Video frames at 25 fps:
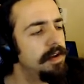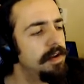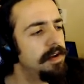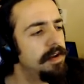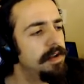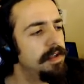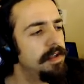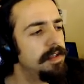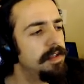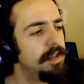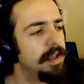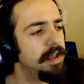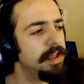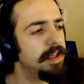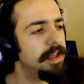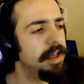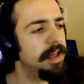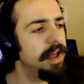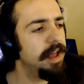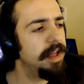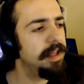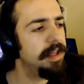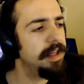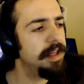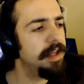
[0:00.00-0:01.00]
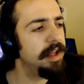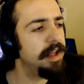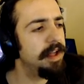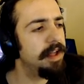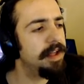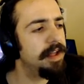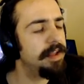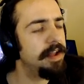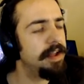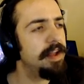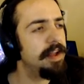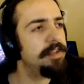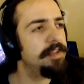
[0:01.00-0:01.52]
like
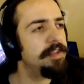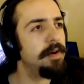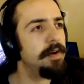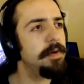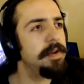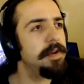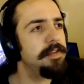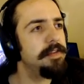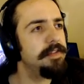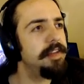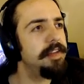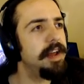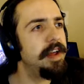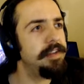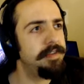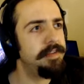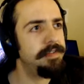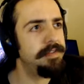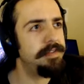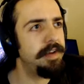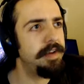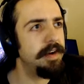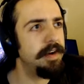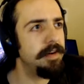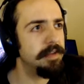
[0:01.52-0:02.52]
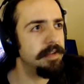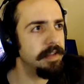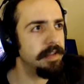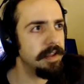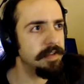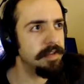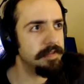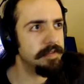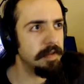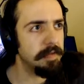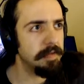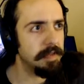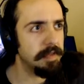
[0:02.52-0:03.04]
it's always necessarily
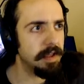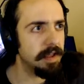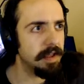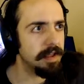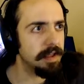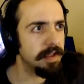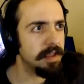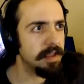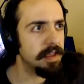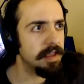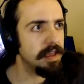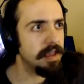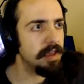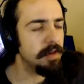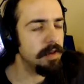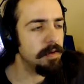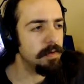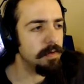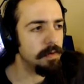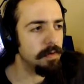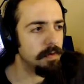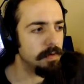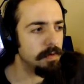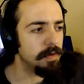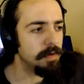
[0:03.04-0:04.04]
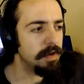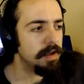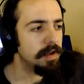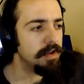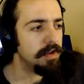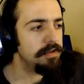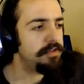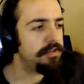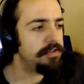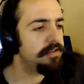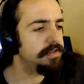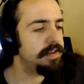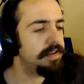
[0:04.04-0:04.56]
something you
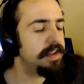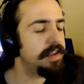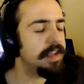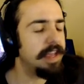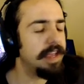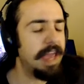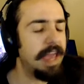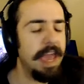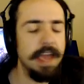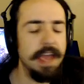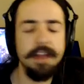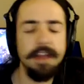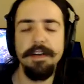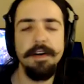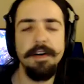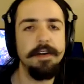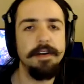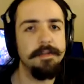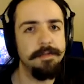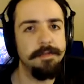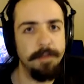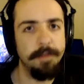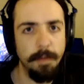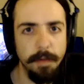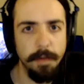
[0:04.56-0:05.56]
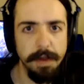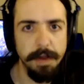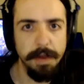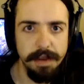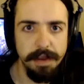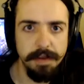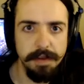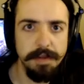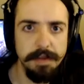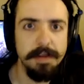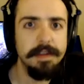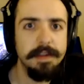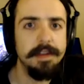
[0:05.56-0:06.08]
just can
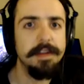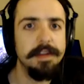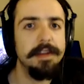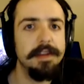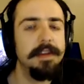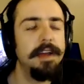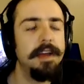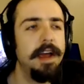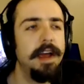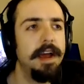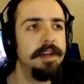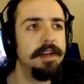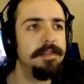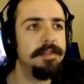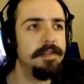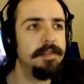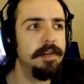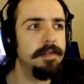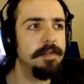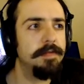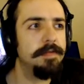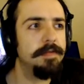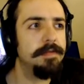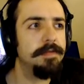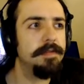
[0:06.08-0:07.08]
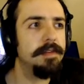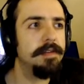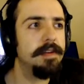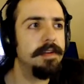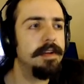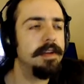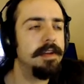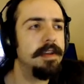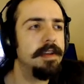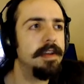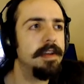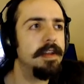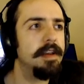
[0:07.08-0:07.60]
avoid, as if
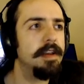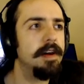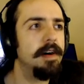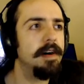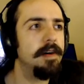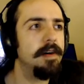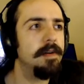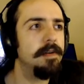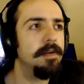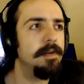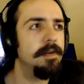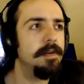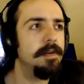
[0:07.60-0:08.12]
you know